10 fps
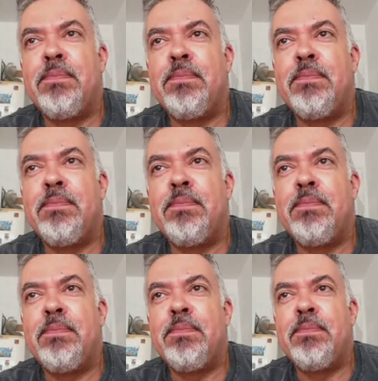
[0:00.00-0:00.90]

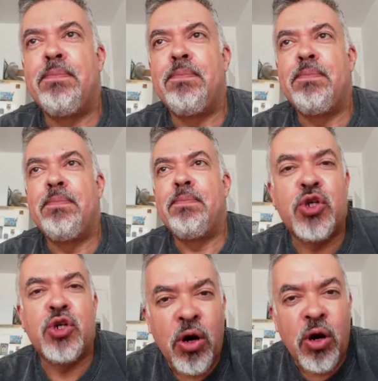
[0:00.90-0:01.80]
comfortable to accept
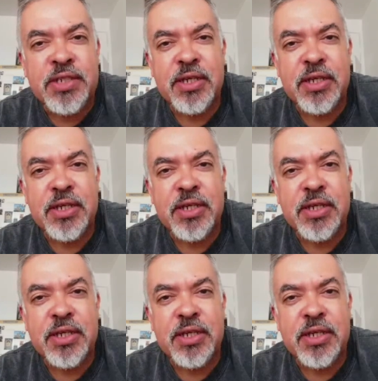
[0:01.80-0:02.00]
orcs